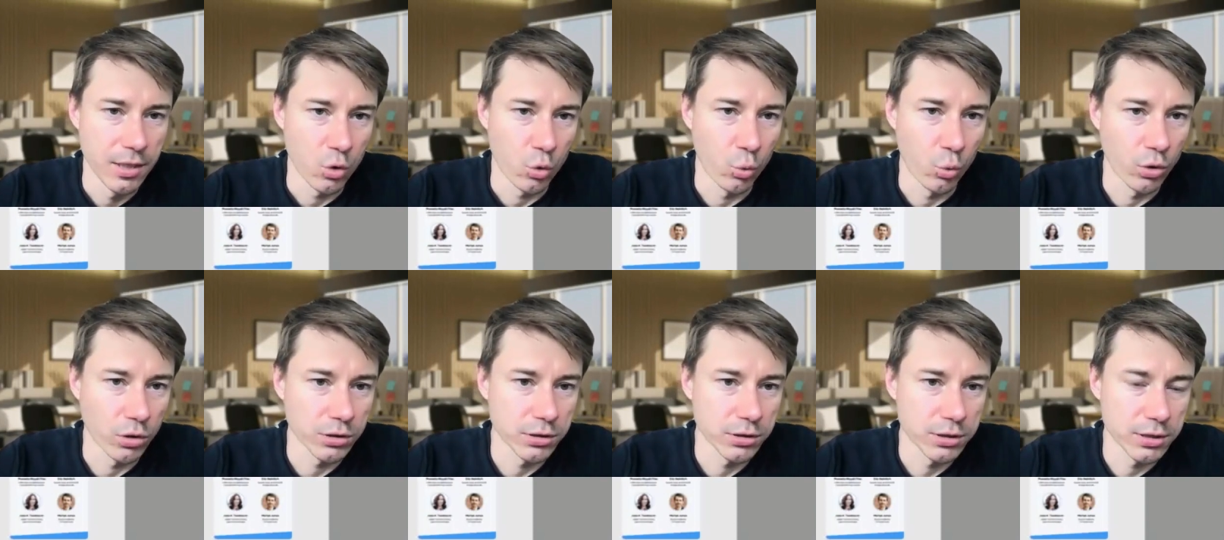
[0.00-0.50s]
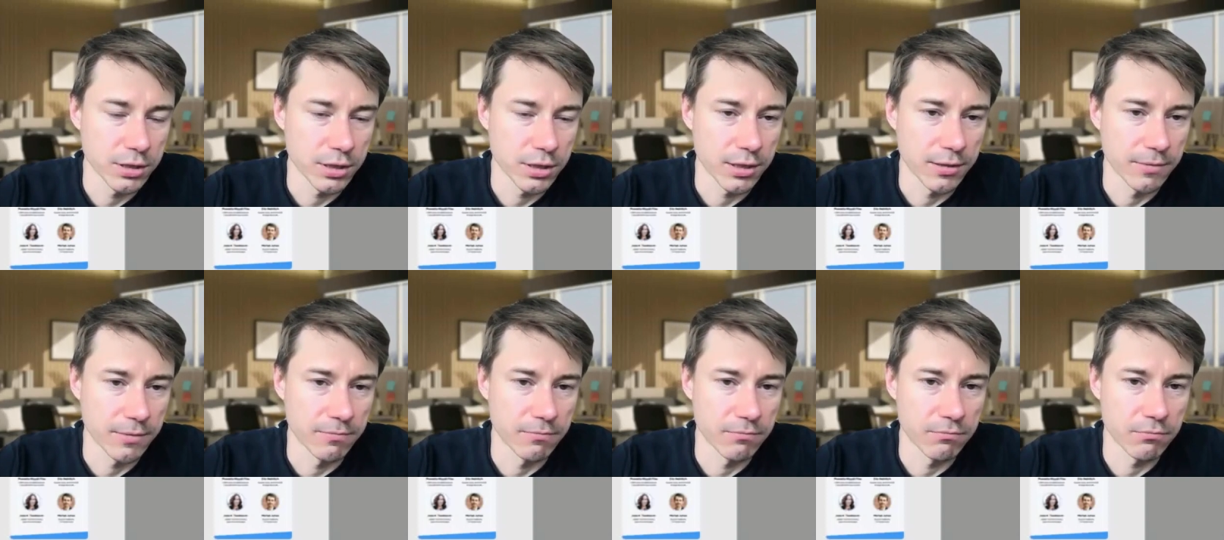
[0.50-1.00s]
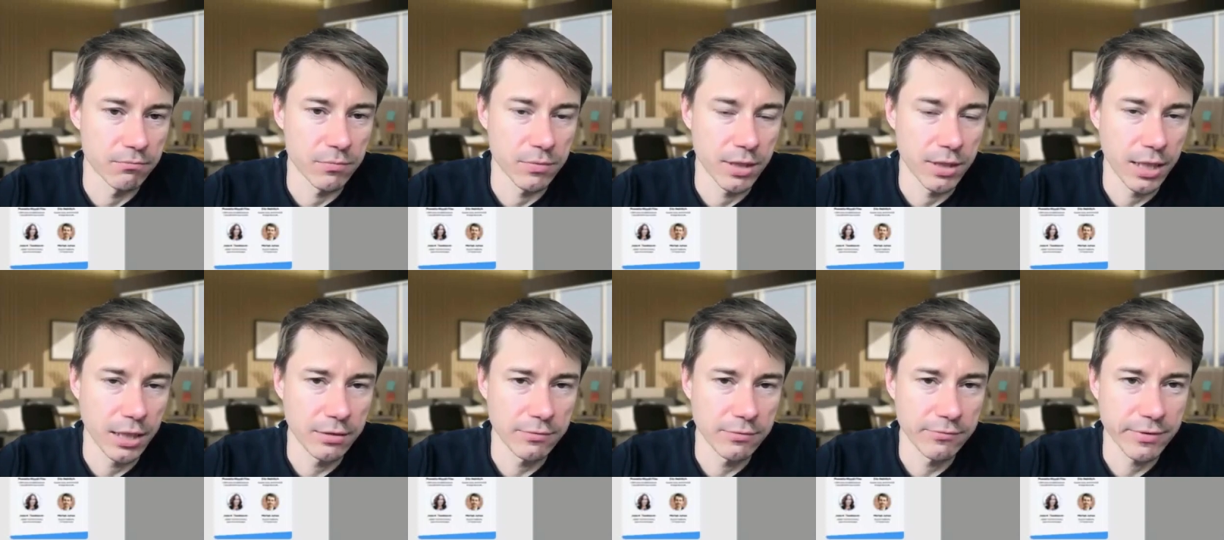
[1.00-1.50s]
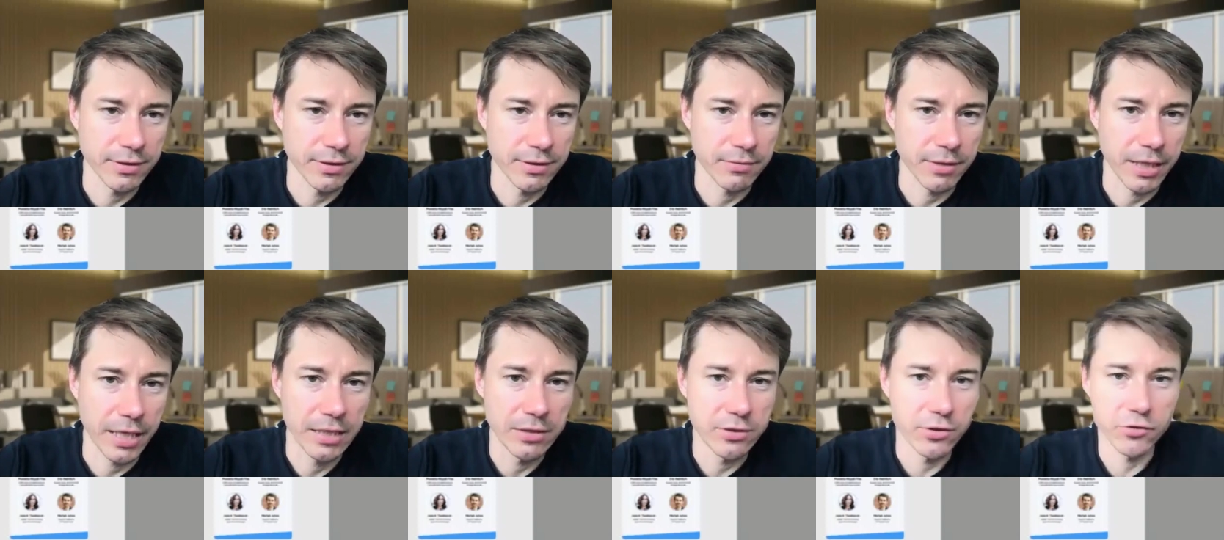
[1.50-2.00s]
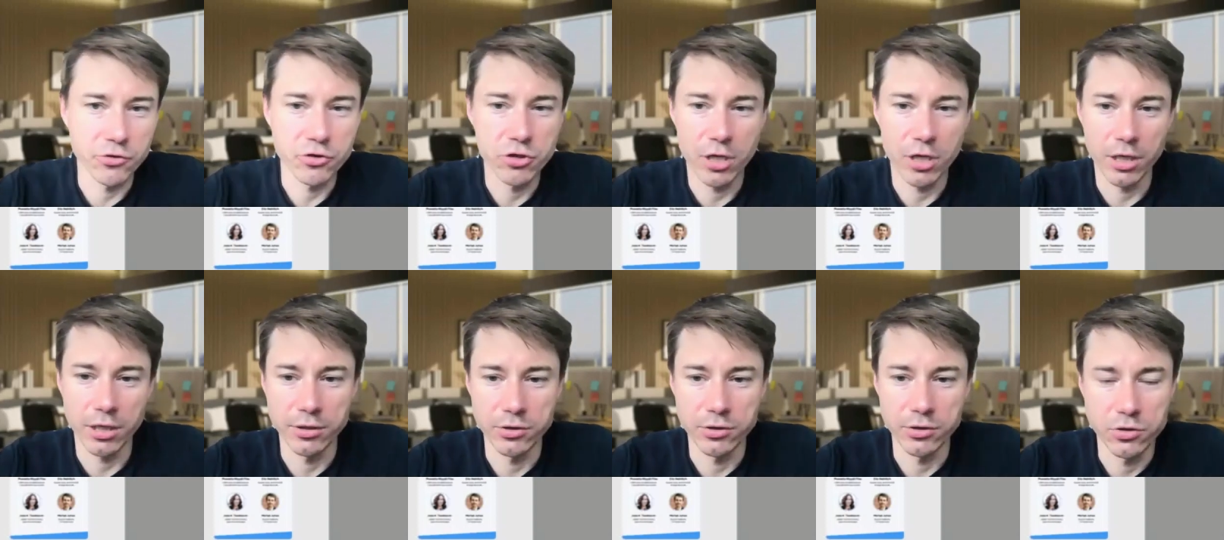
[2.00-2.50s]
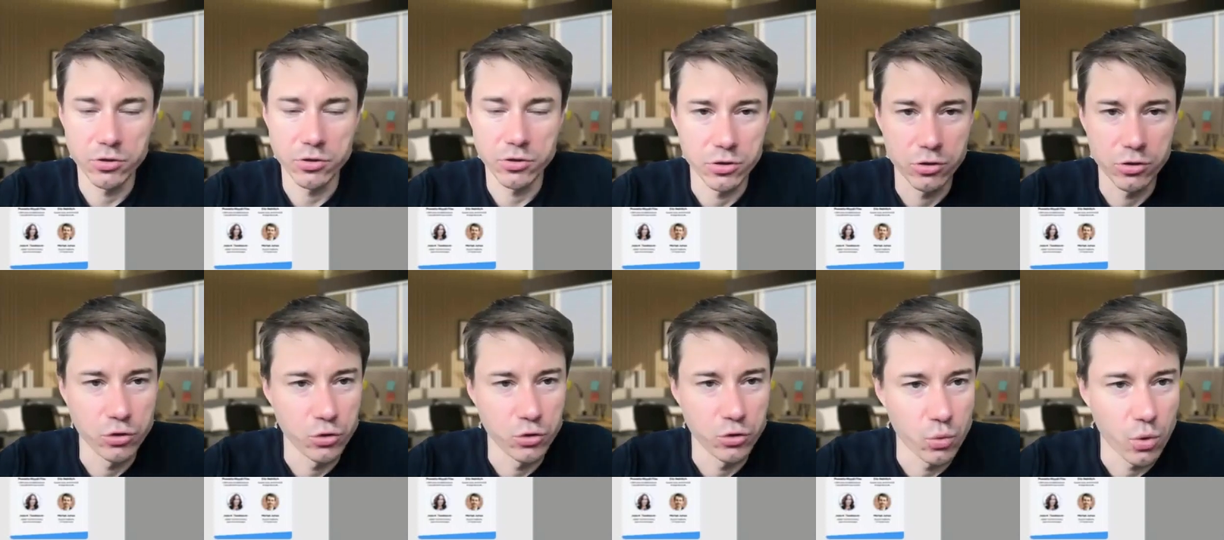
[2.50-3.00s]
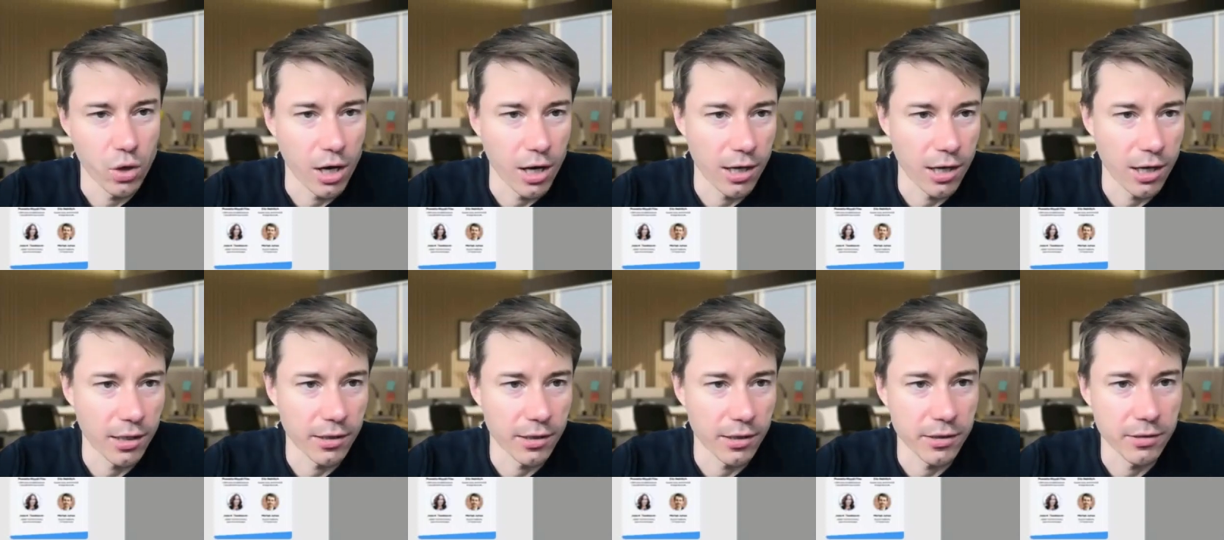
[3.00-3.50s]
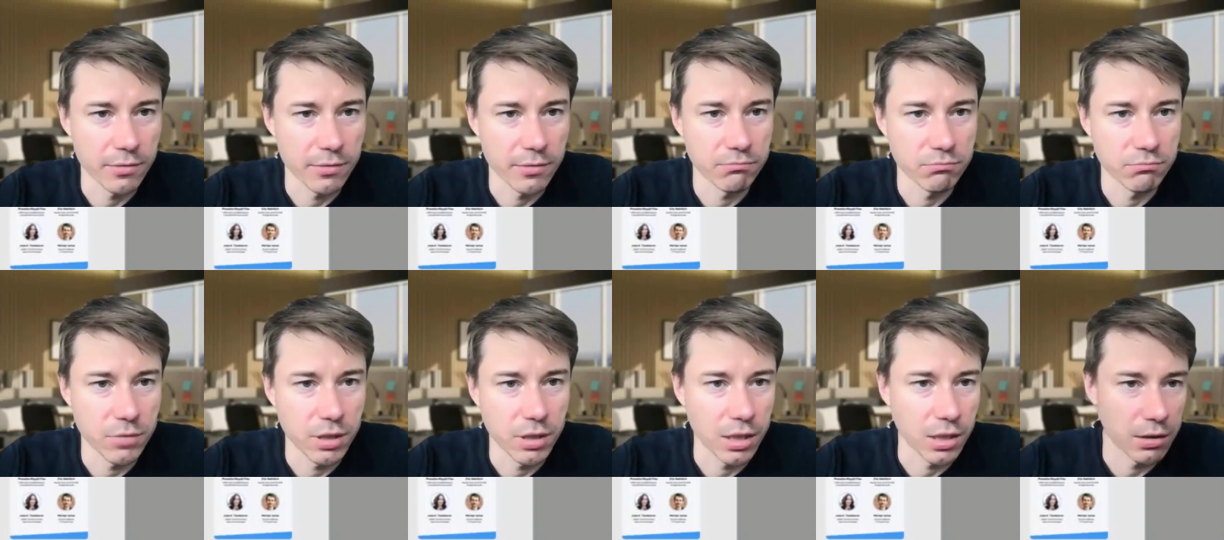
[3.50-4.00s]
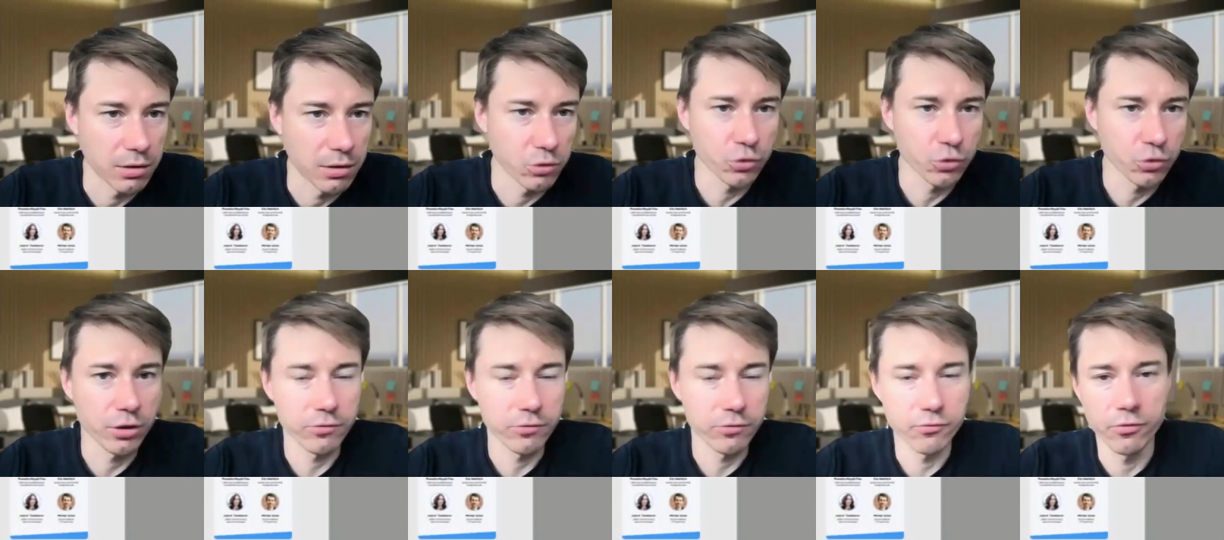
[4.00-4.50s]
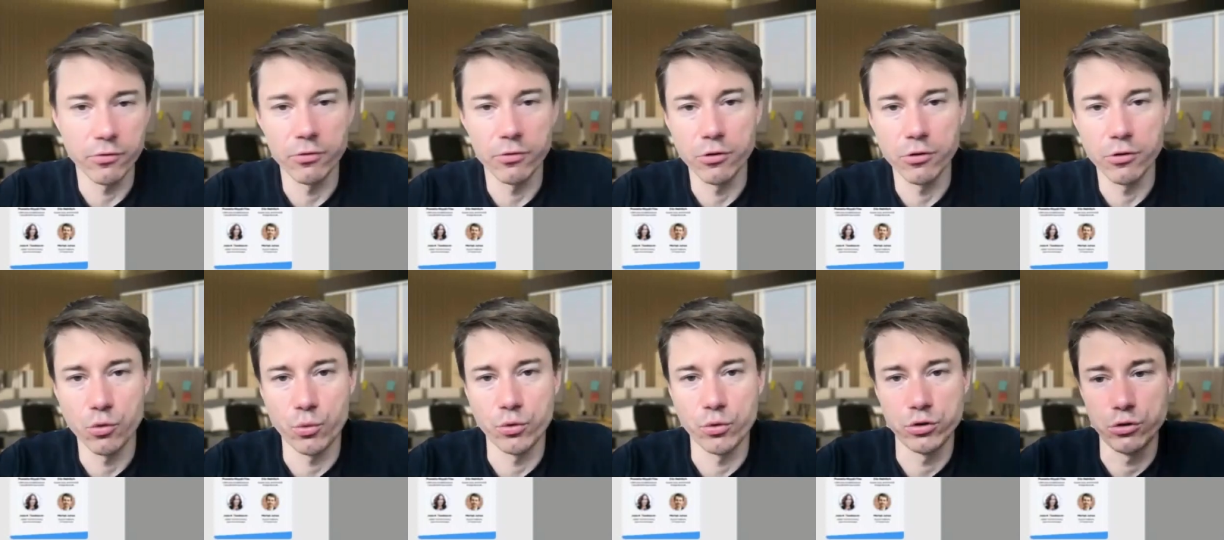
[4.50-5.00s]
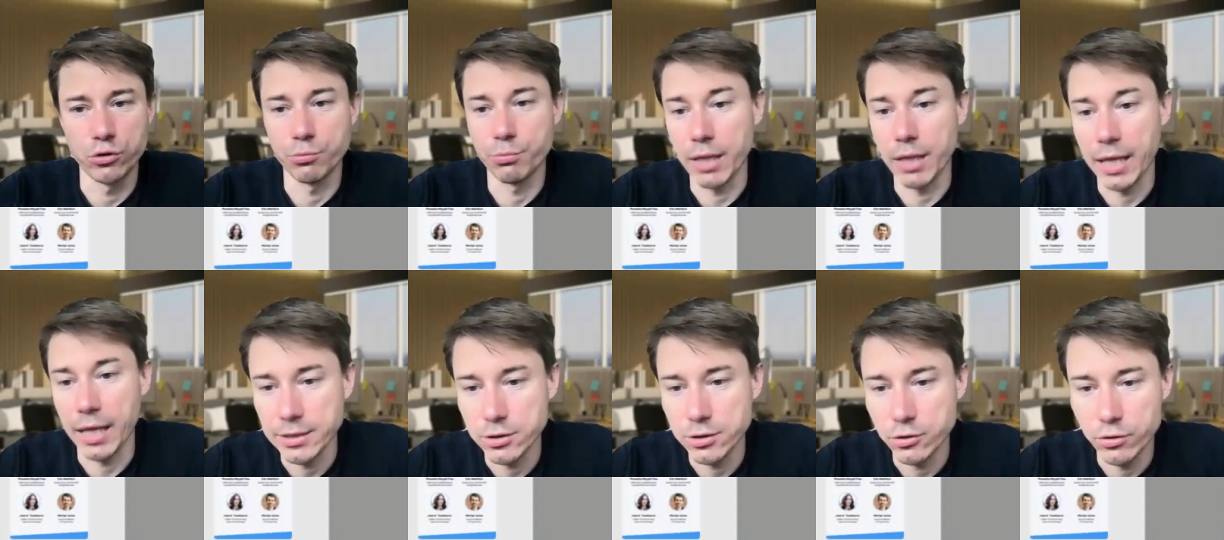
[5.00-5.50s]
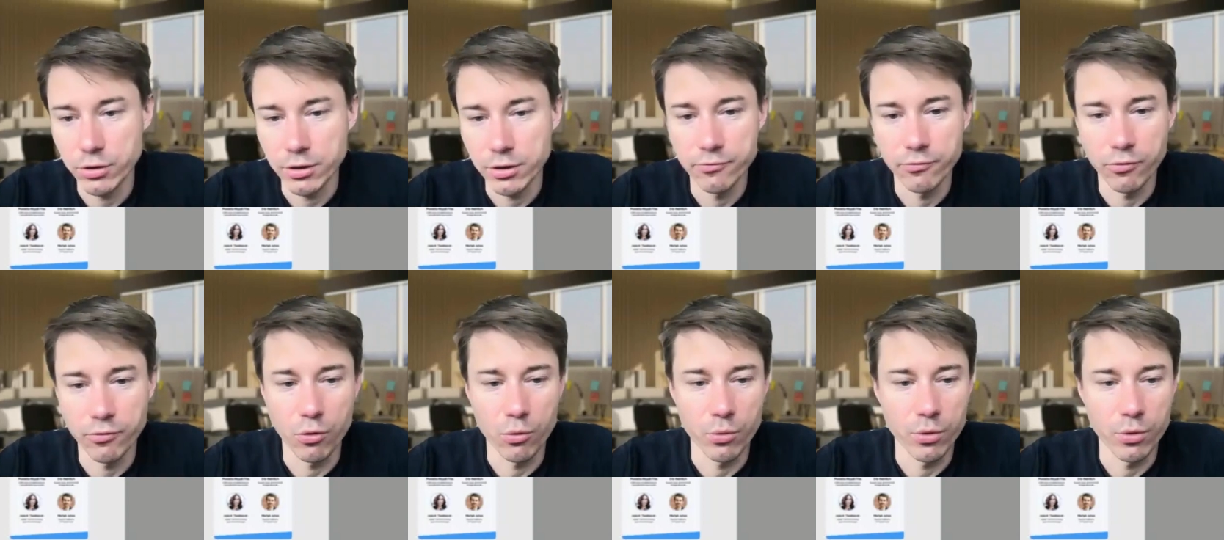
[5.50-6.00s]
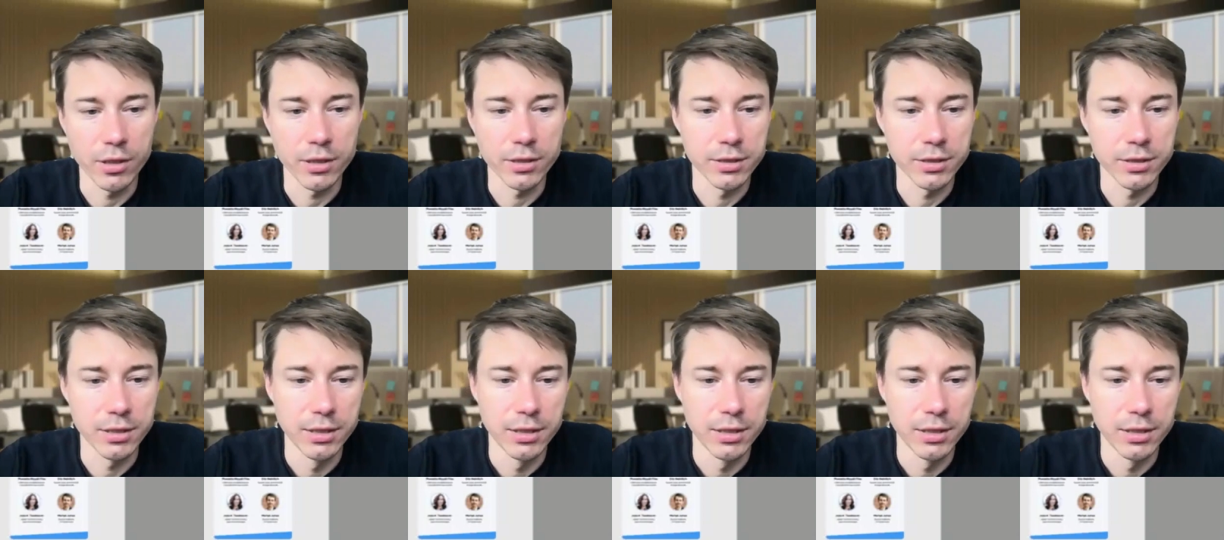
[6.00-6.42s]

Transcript: what kind of a career change you are looking for, what do you plan going forward,